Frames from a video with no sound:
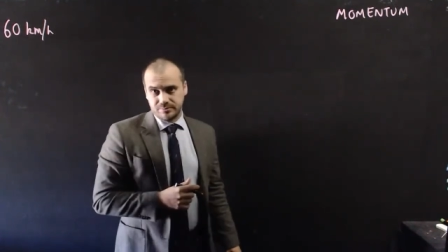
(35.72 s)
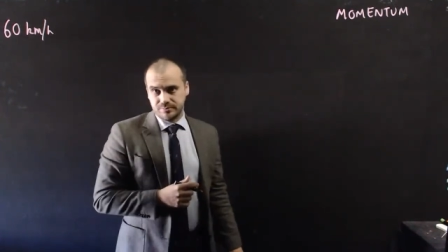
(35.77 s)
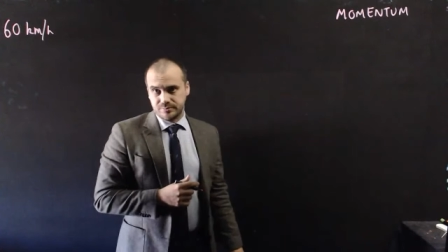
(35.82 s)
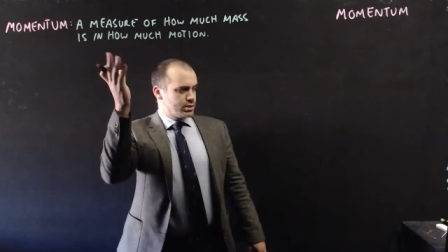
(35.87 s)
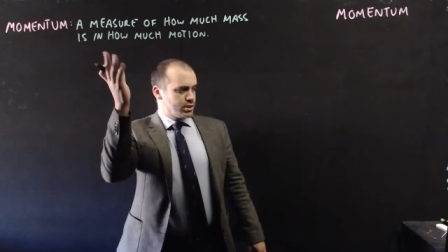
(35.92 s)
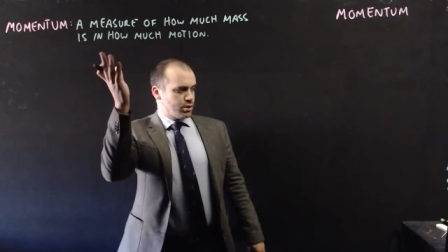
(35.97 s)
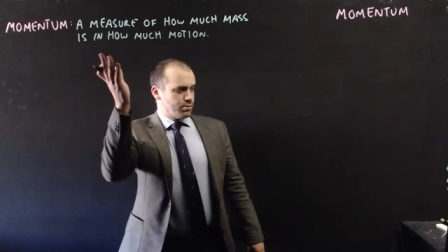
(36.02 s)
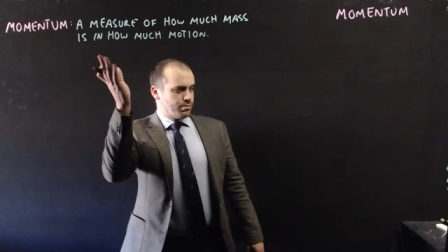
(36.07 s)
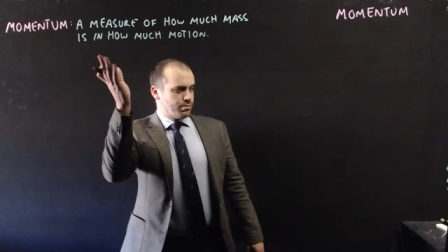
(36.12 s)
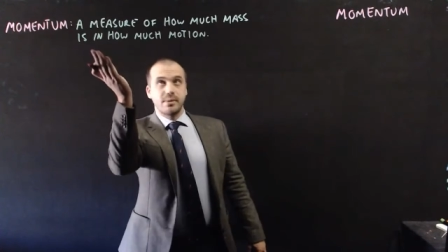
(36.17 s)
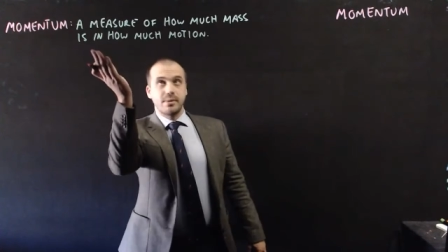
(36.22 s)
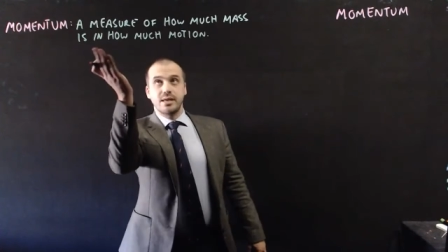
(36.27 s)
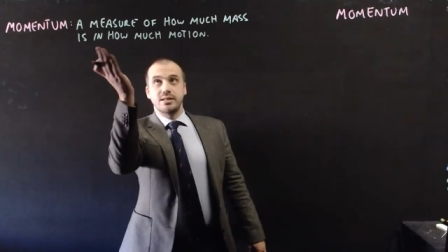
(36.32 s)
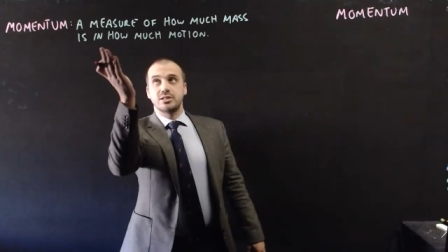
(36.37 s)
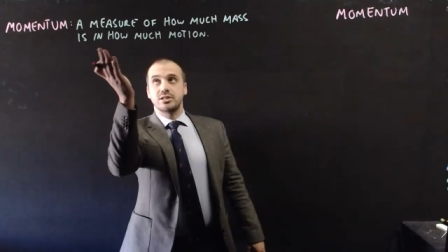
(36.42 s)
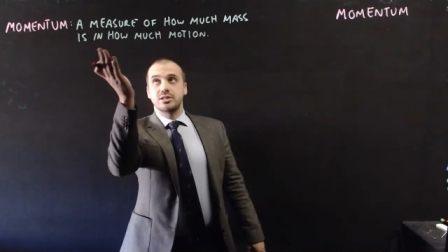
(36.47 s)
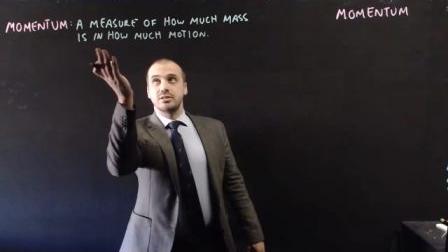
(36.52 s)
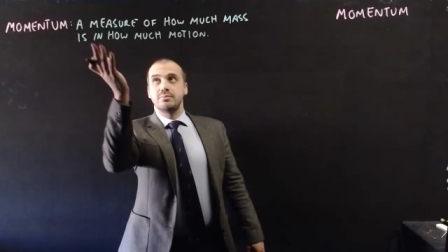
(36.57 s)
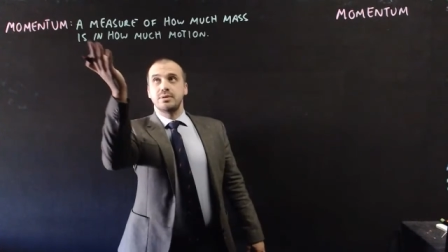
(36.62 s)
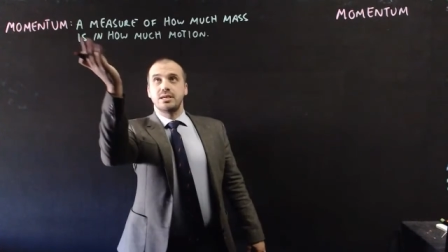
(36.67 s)
So
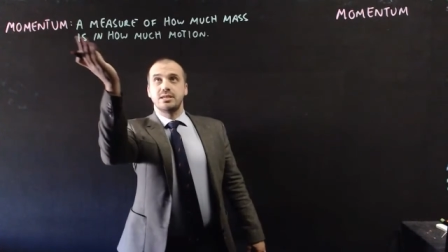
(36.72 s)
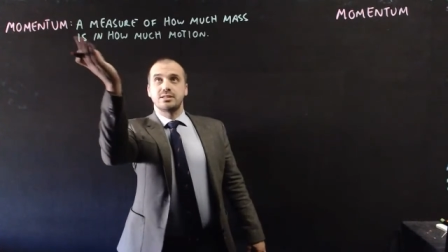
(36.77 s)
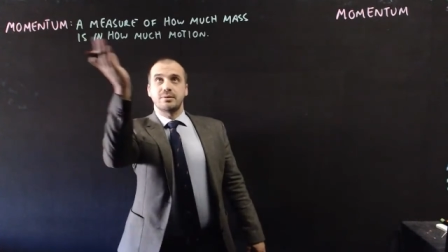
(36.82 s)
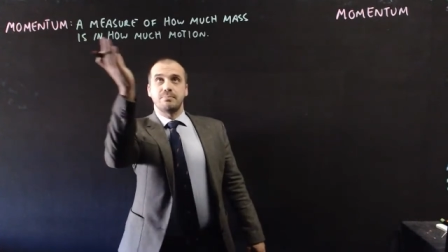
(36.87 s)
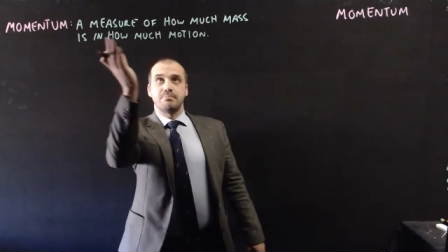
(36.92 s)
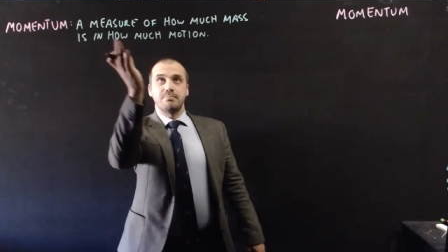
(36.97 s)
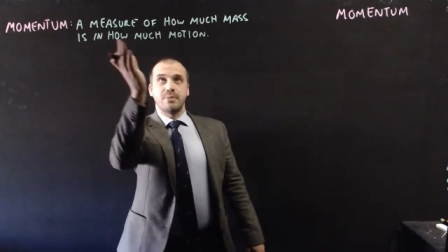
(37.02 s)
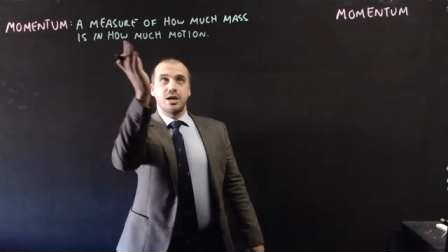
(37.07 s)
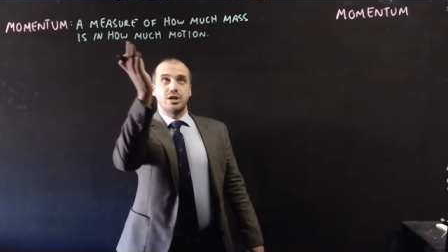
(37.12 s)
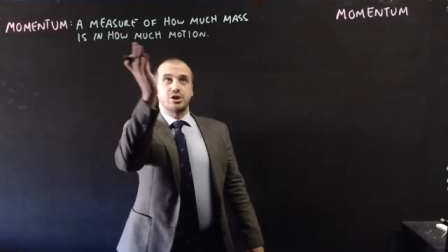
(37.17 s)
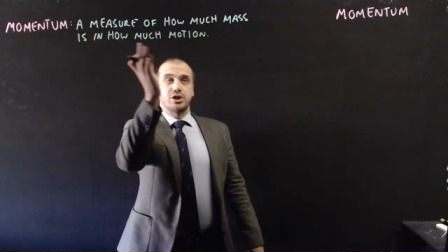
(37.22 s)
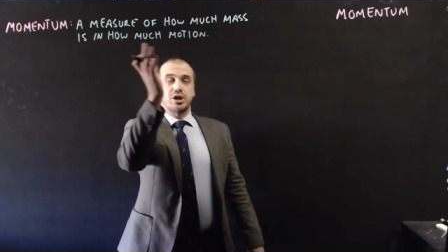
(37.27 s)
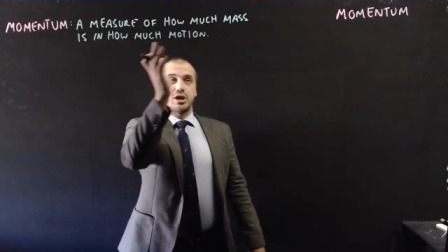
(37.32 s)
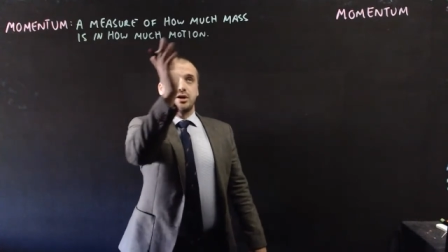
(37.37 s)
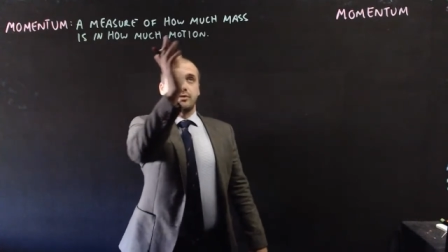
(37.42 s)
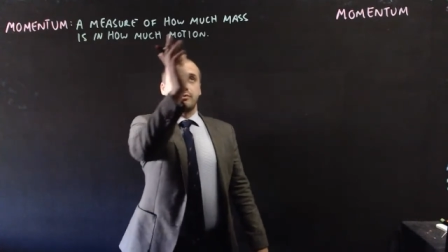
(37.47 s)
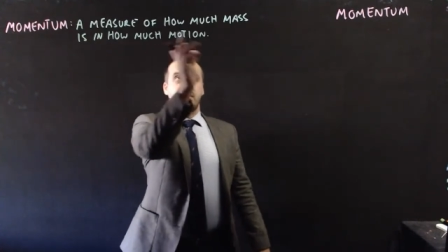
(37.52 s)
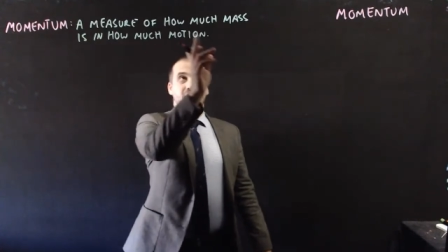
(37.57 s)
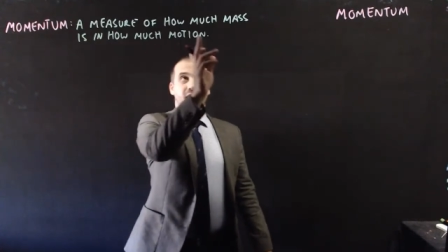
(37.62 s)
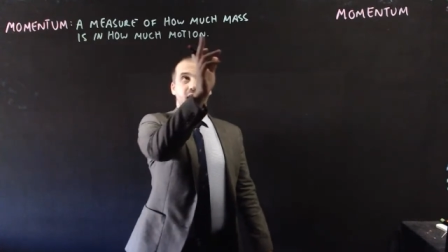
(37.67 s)
momentum is a measure
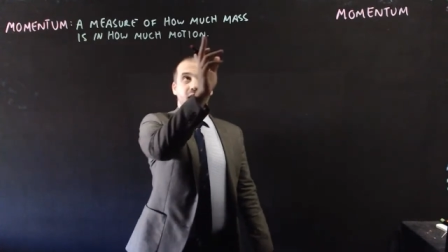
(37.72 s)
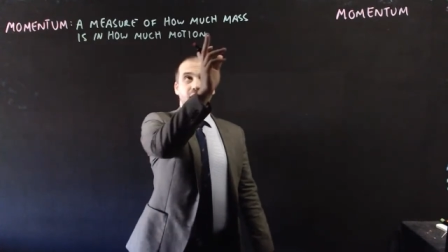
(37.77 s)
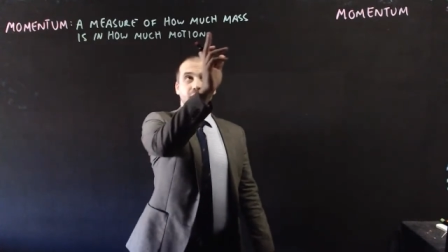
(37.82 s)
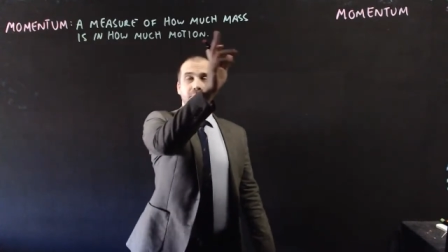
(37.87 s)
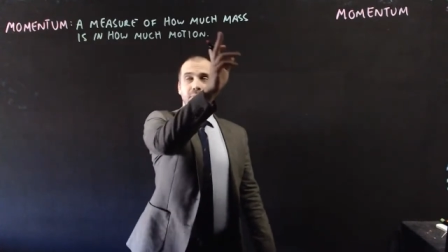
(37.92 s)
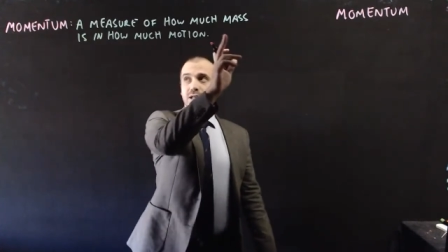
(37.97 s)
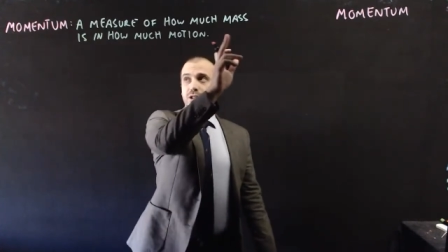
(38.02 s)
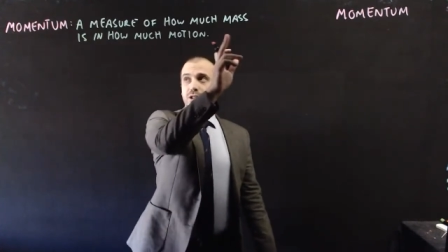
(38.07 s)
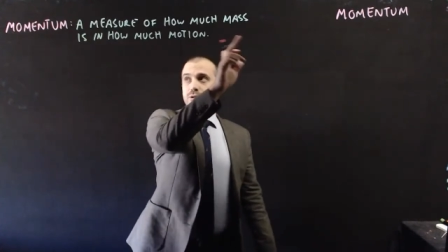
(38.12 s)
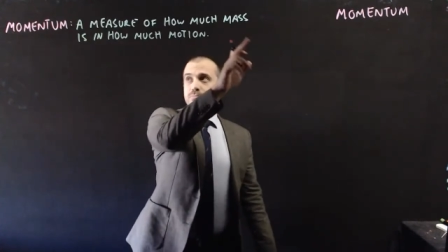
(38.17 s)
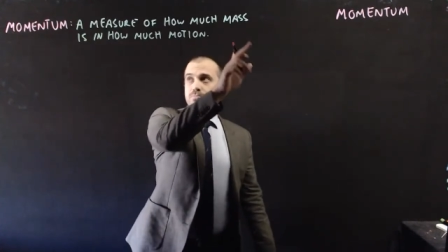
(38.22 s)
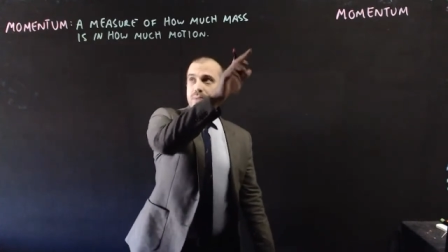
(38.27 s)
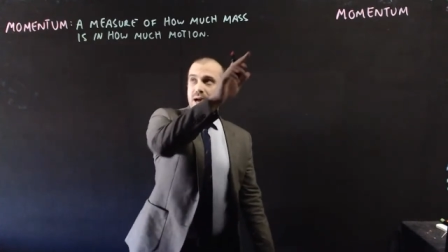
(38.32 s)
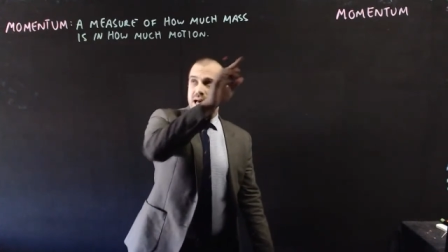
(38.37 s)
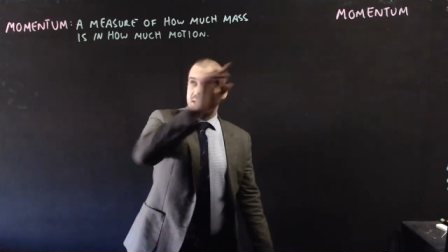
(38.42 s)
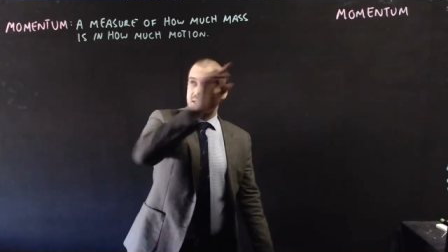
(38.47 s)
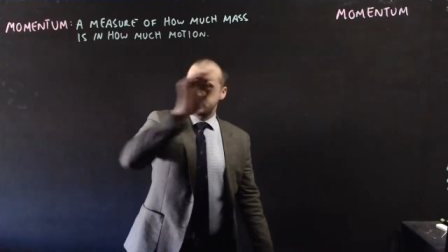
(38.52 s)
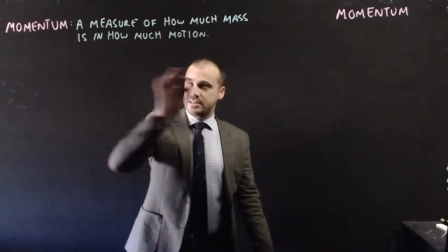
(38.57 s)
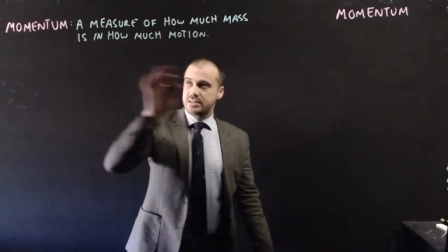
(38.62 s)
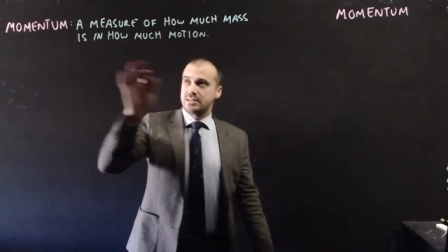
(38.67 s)
of how much
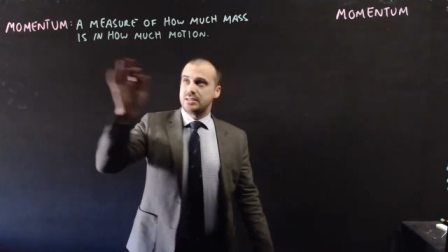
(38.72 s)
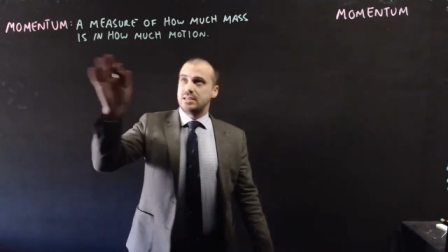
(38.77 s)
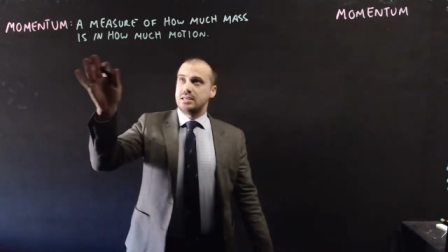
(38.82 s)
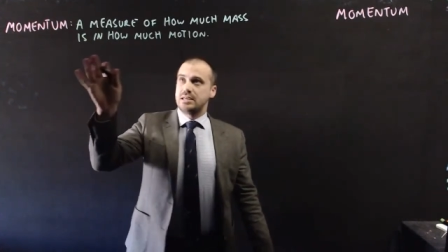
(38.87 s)
mass